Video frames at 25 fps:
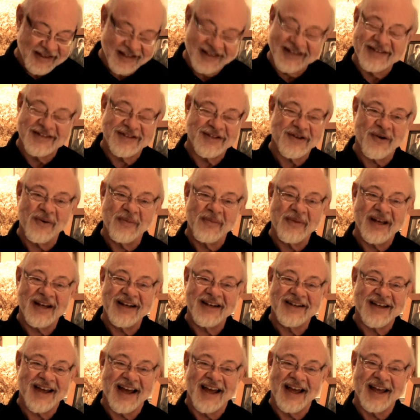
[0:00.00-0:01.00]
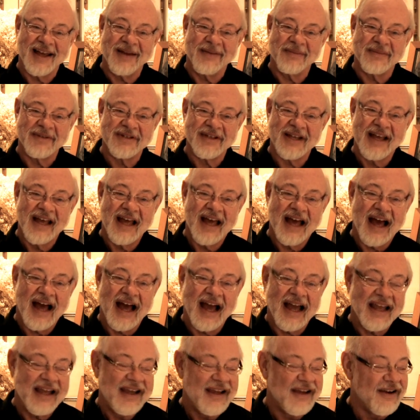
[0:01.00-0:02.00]
this so many times,
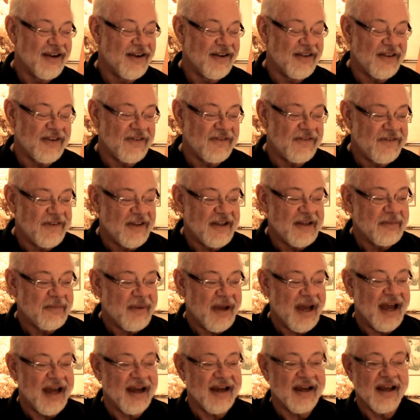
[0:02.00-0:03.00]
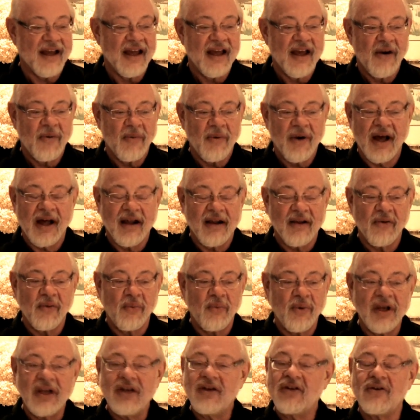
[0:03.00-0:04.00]
I hear the feedback, well,
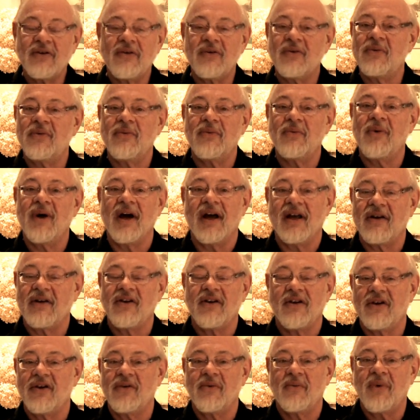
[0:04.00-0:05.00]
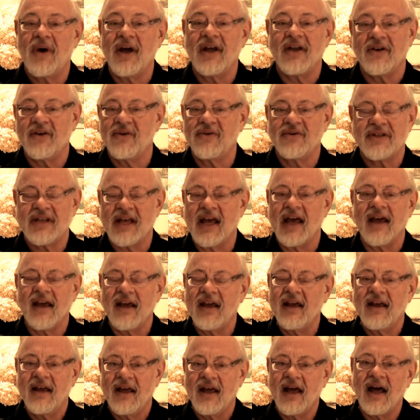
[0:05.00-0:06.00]
we do what you
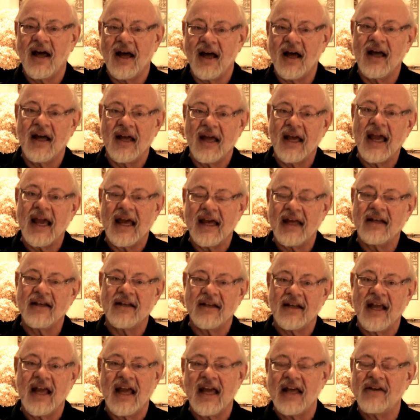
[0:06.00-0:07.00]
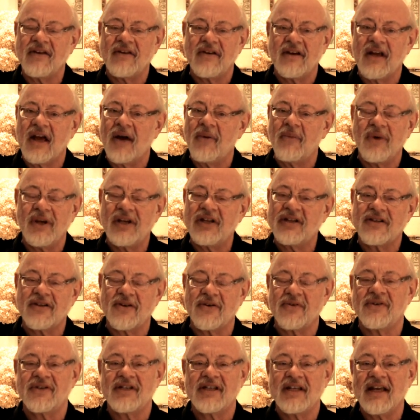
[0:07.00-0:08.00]
say, and we just
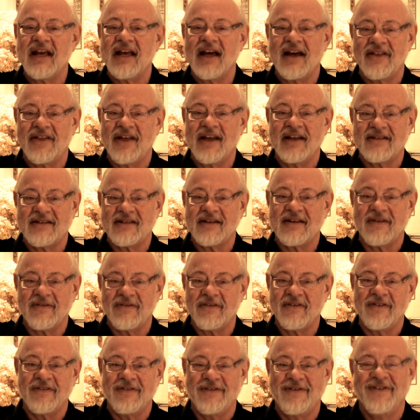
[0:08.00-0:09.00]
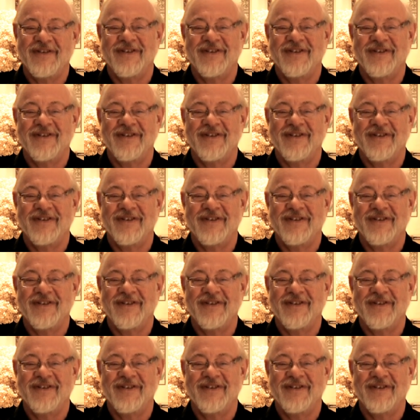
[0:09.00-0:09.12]
don't see how that's different